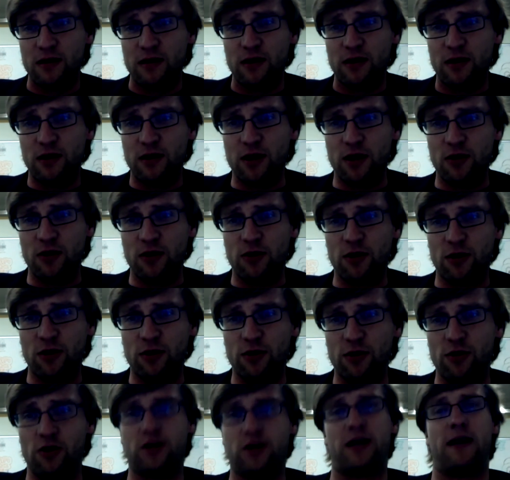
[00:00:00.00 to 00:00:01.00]

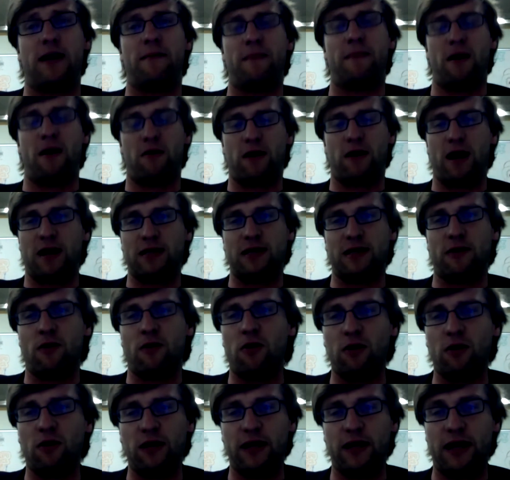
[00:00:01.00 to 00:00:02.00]
You look at Mt. Gox, they were
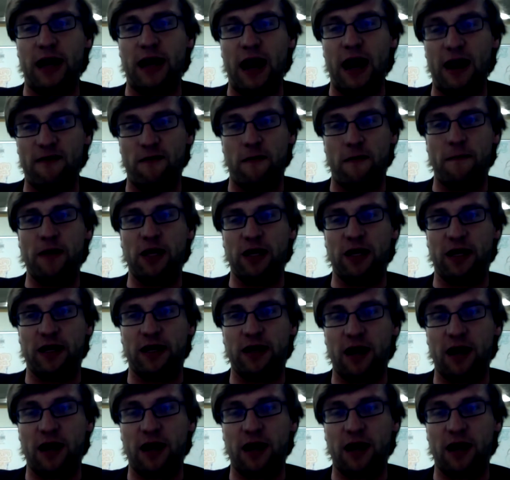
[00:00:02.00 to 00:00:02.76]
holding $500 million